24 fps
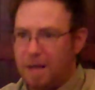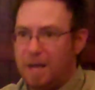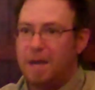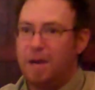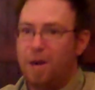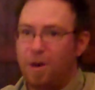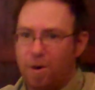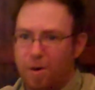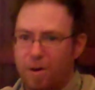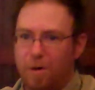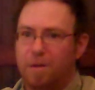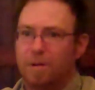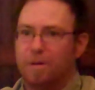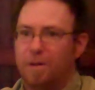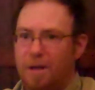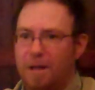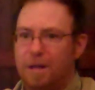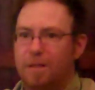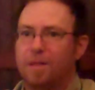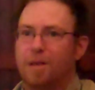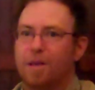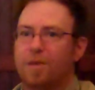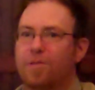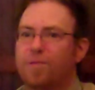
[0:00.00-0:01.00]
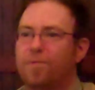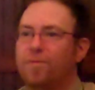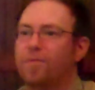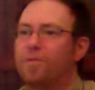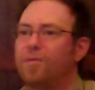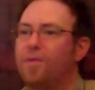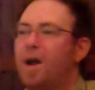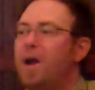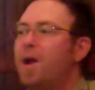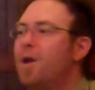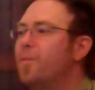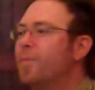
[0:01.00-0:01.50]
here in this
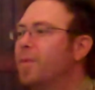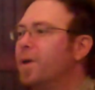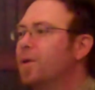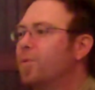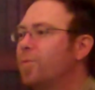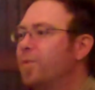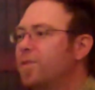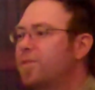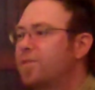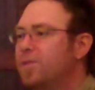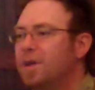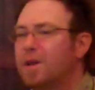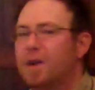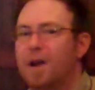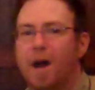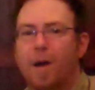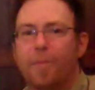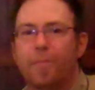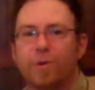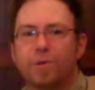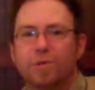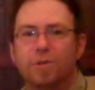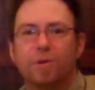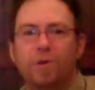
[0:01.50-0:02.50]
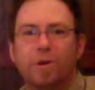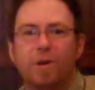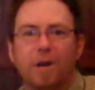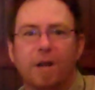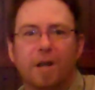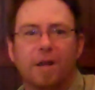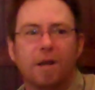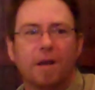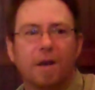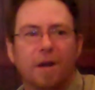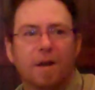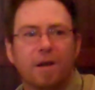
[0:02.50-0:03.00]
environment, we see an
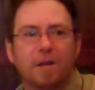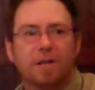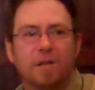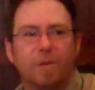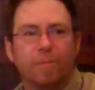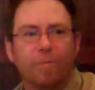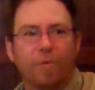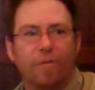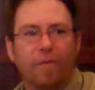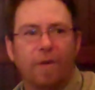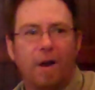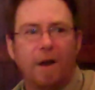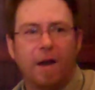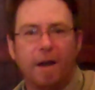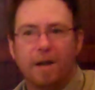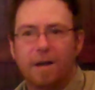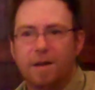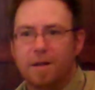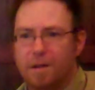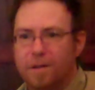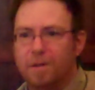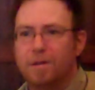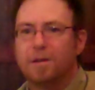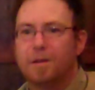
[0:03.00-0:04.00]
opportunity to provide